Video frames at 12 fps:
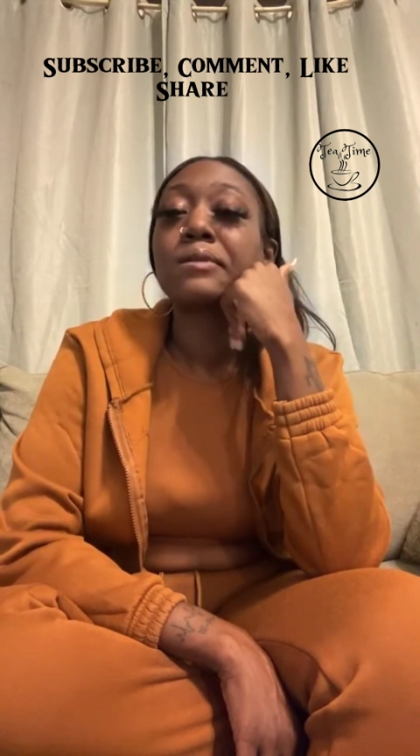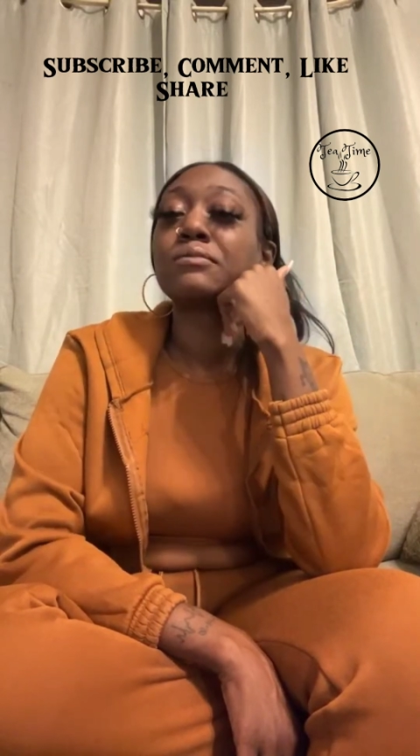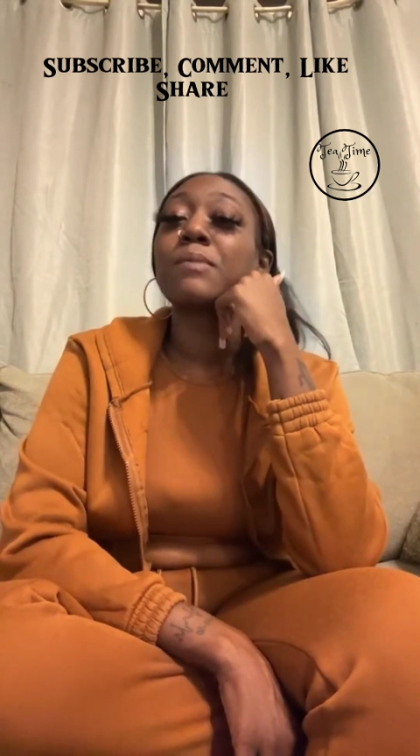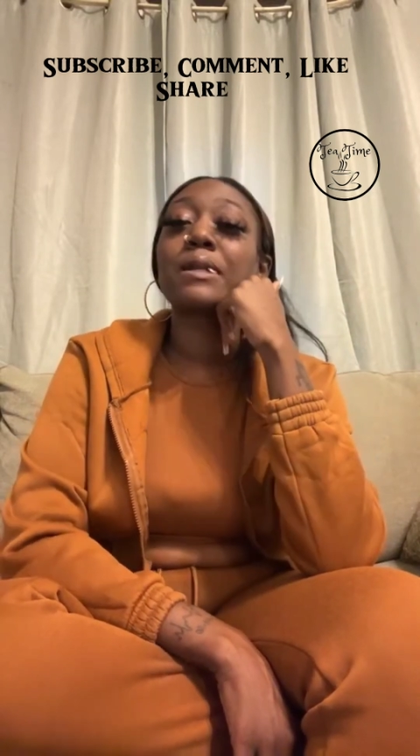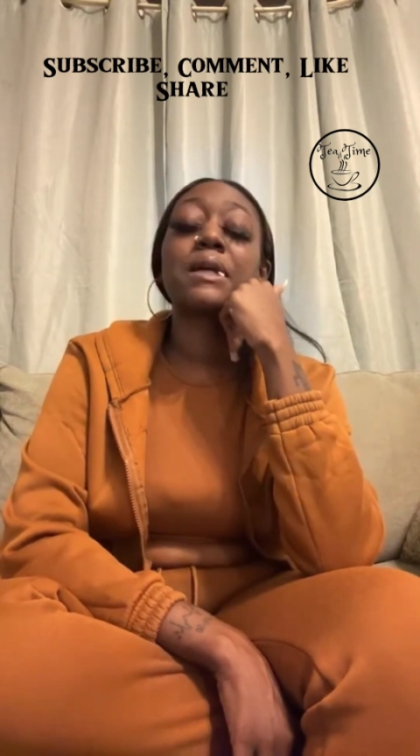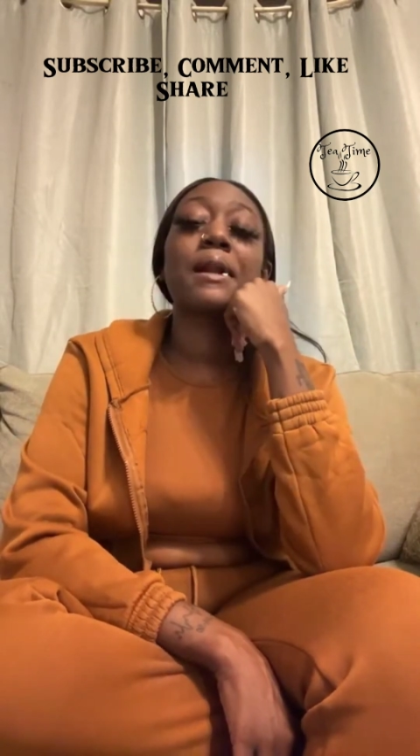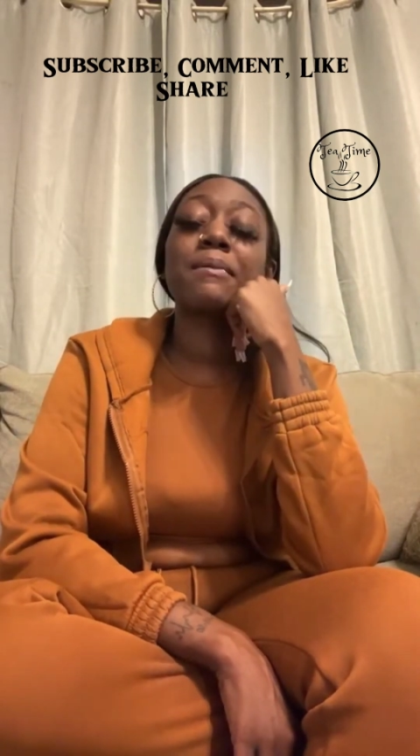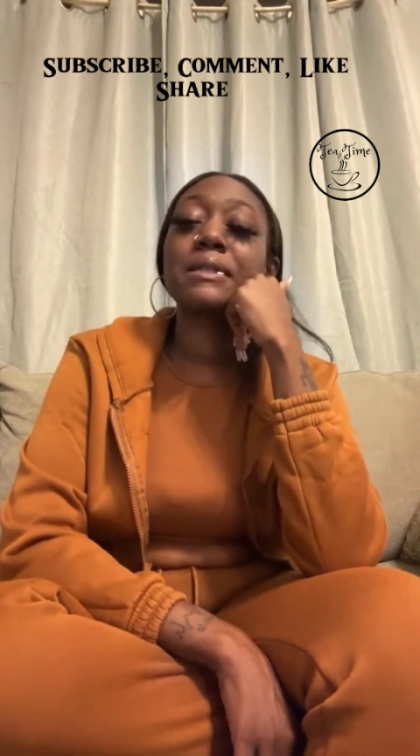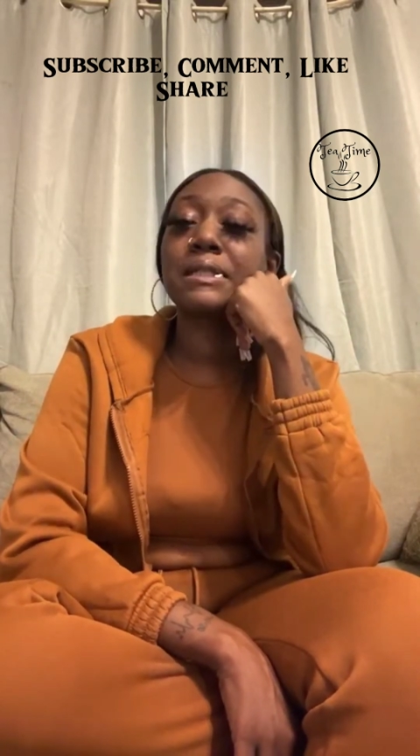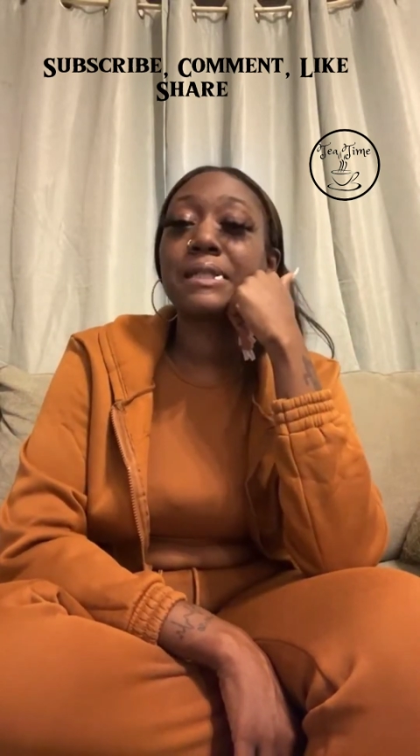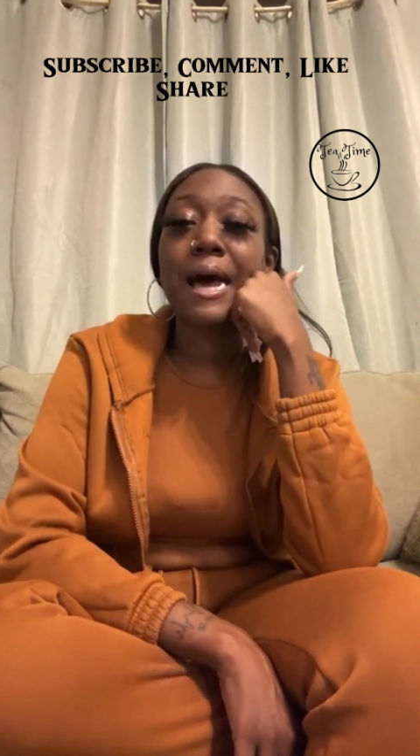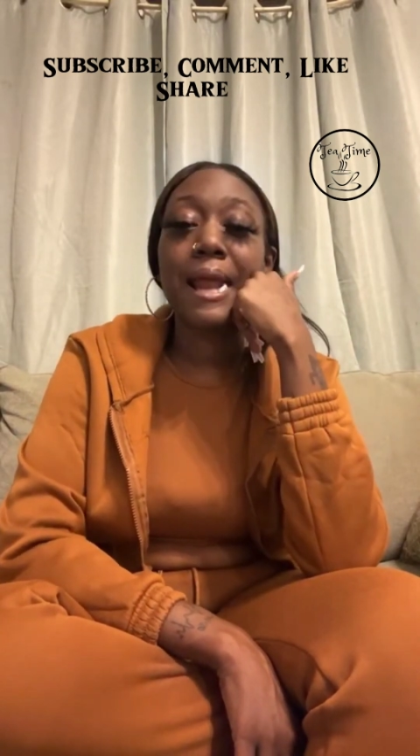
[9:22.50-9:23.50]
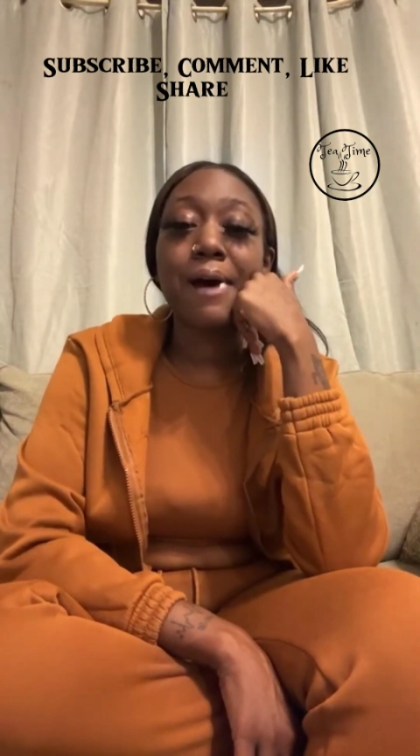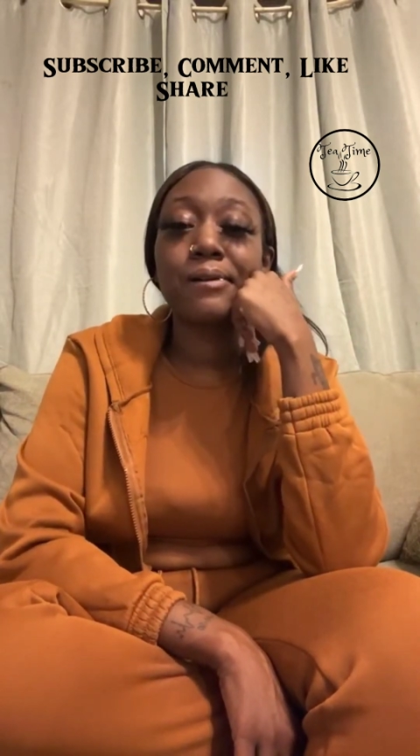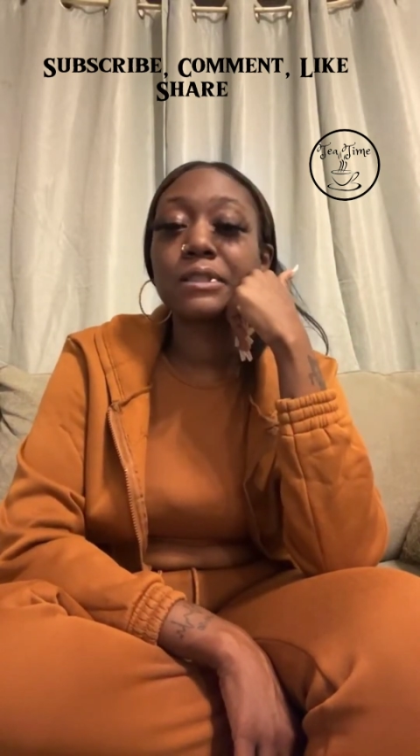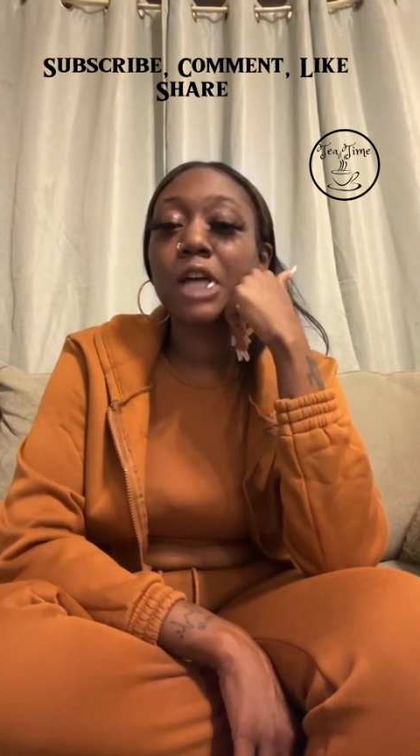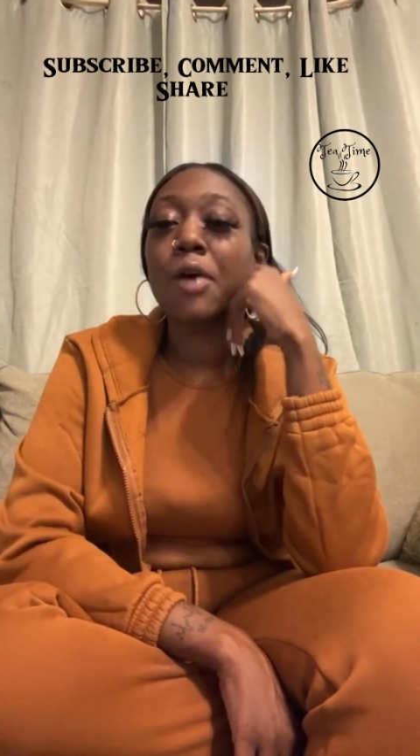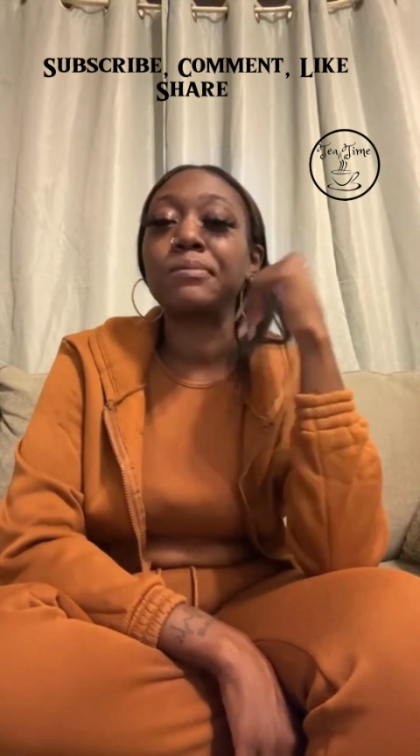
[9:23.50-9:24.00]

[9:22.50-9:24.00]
I'm about to turn that bitch inside out, up